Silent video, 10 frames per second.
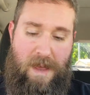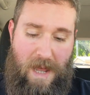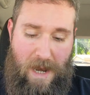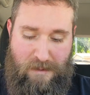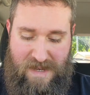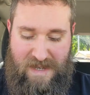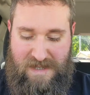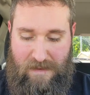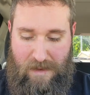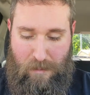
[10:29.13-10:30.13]
And I was
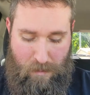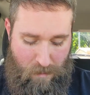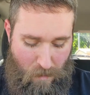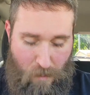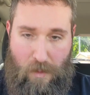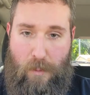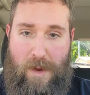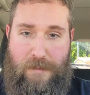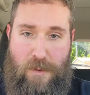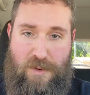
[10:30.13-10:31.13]
asking them over at
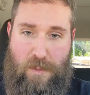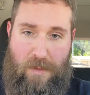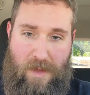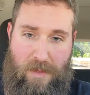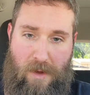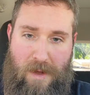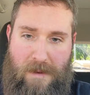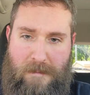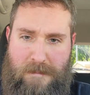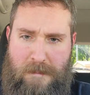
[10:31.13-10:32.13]
Refuge what they thought.